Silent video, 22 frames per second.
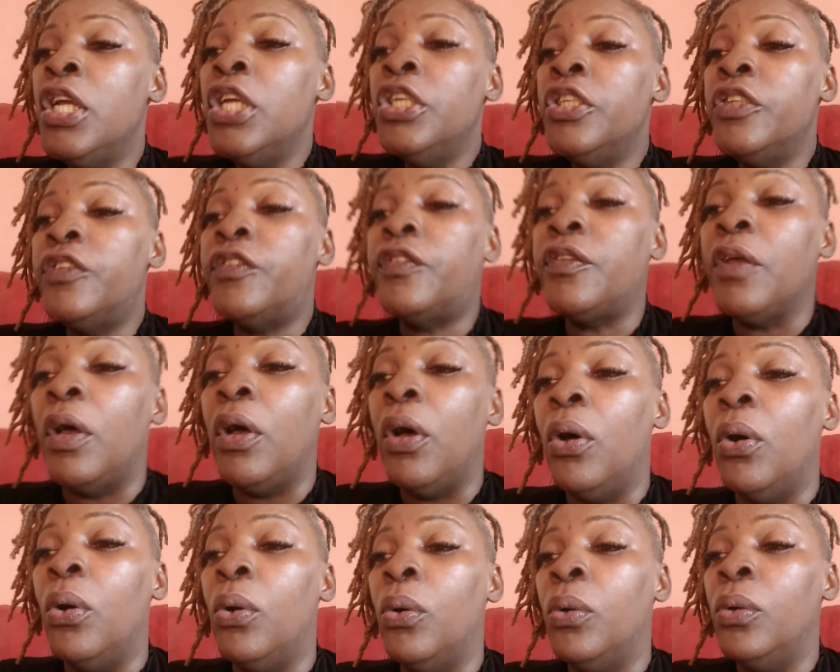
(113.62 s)

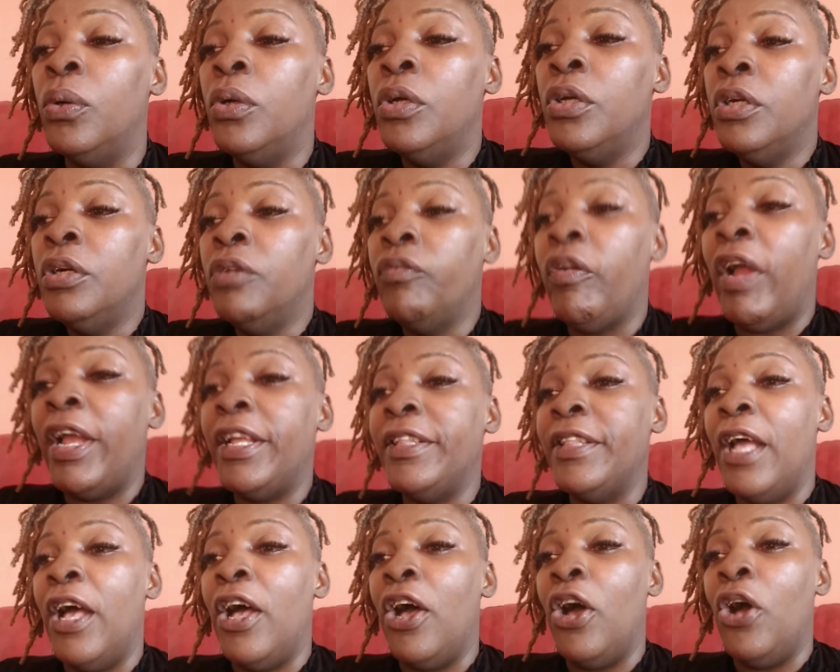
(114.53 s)
So right
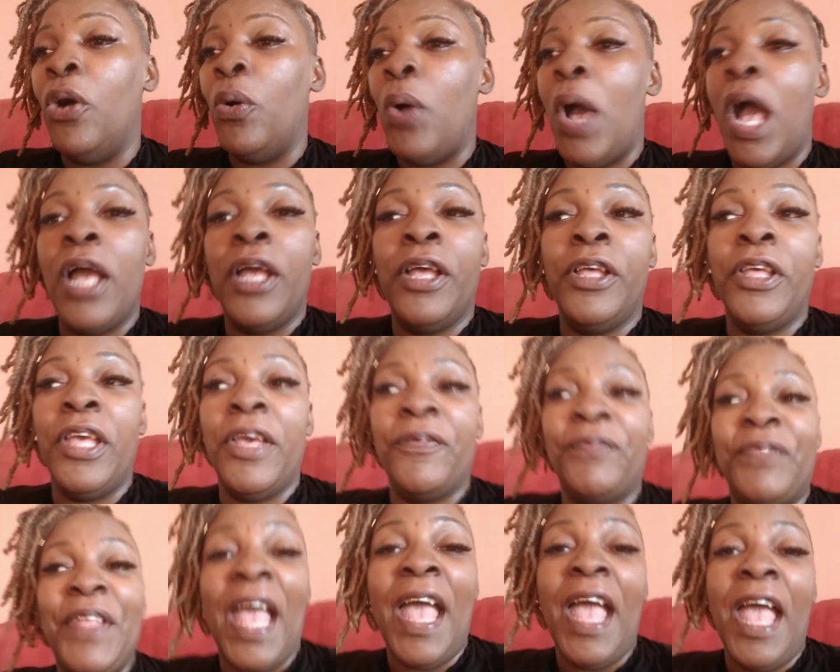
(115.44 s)
now,
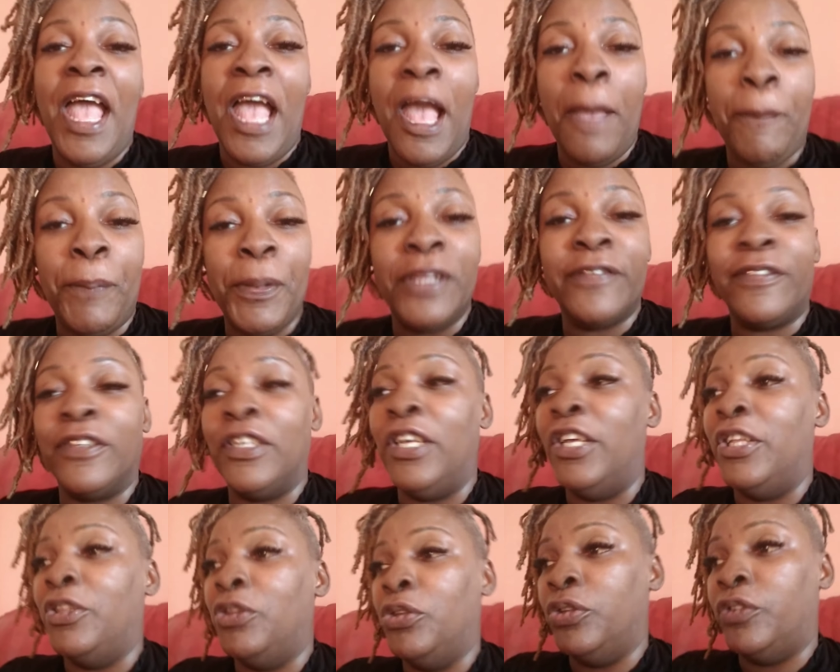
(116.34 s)
if that happens
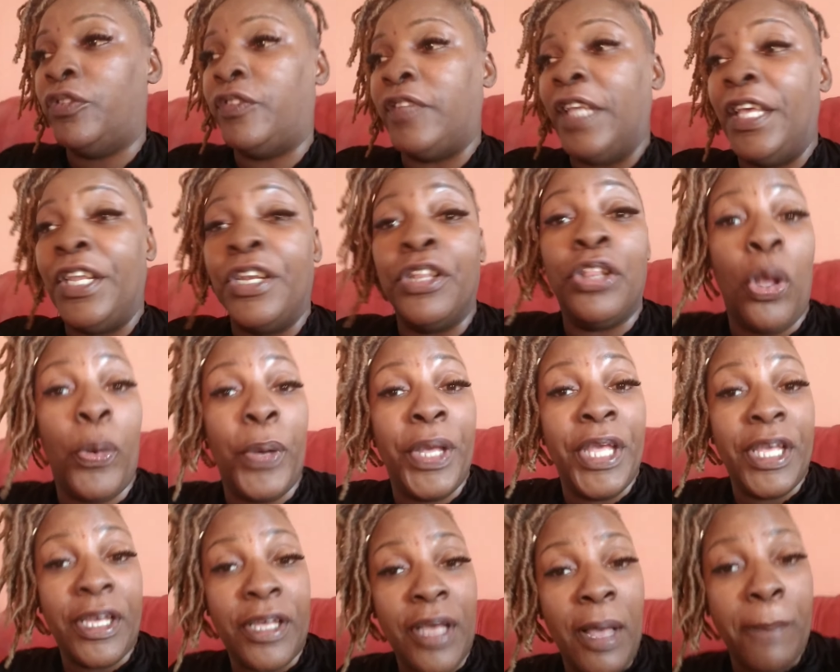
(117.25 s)
and say the lower
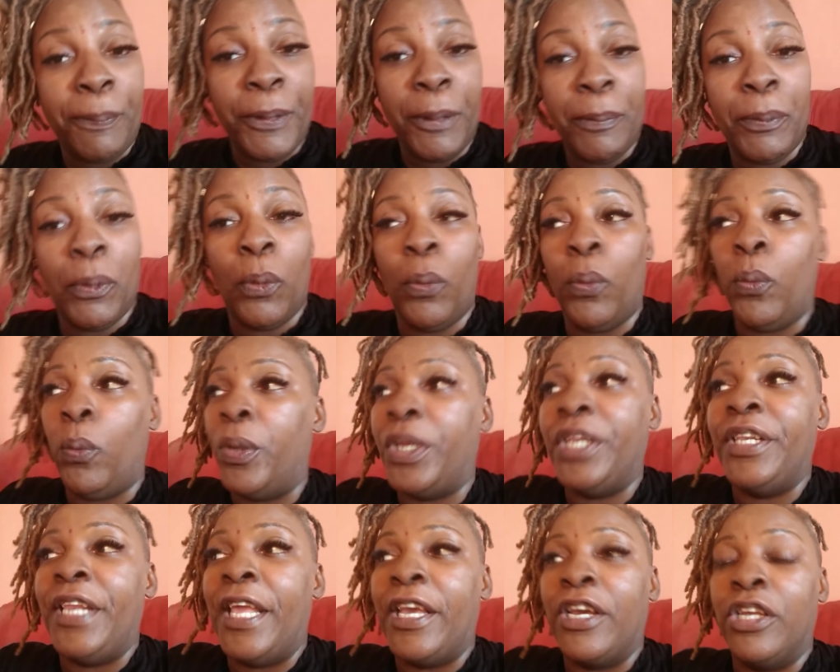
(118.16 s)
income people, what
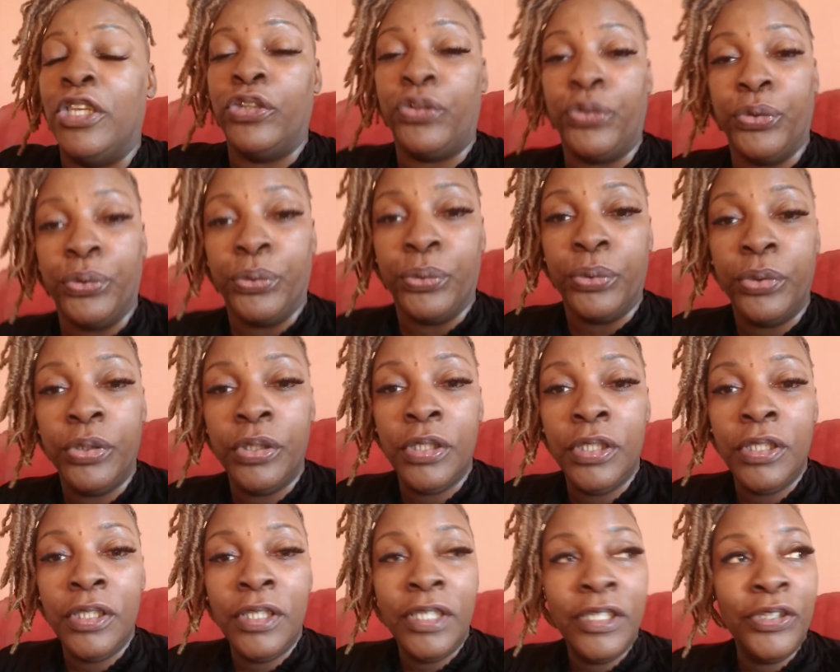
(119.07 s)
are they gonna do?
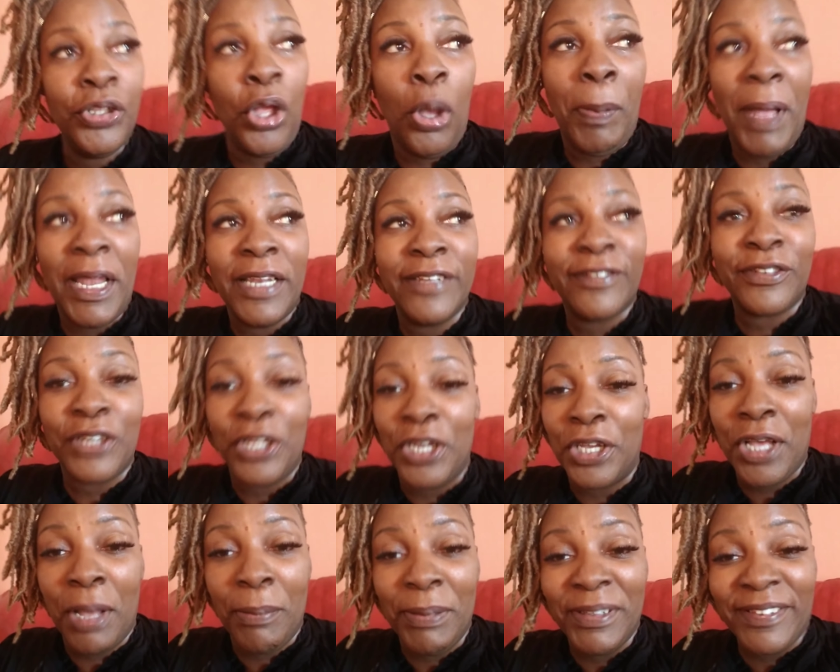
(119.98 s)
Nobody's
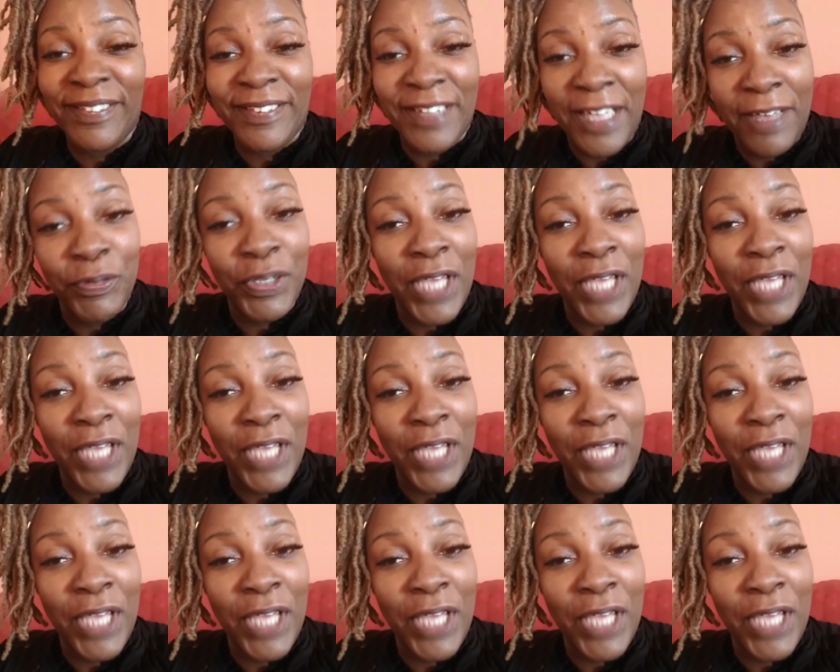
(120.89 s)
gonna come and save.